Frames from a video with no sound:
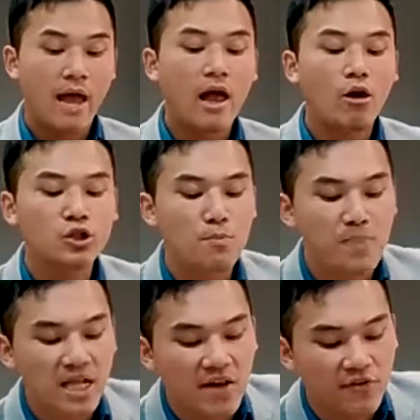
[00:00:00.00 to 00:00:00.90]
And I also
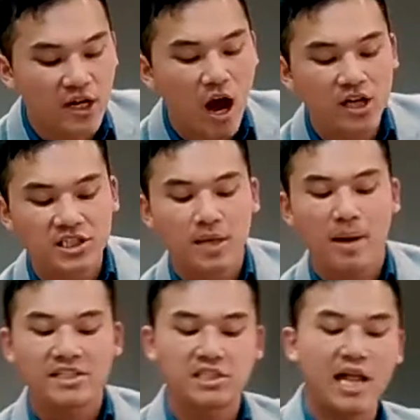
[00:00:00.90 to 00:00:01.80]
believe gossip
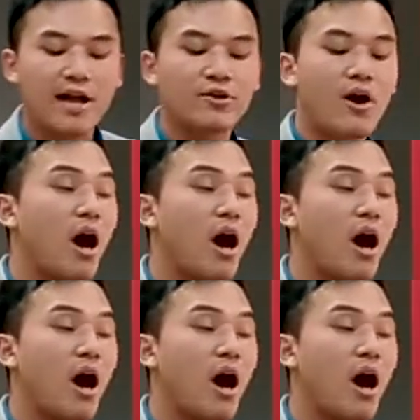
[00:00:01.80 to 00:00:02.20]
and slander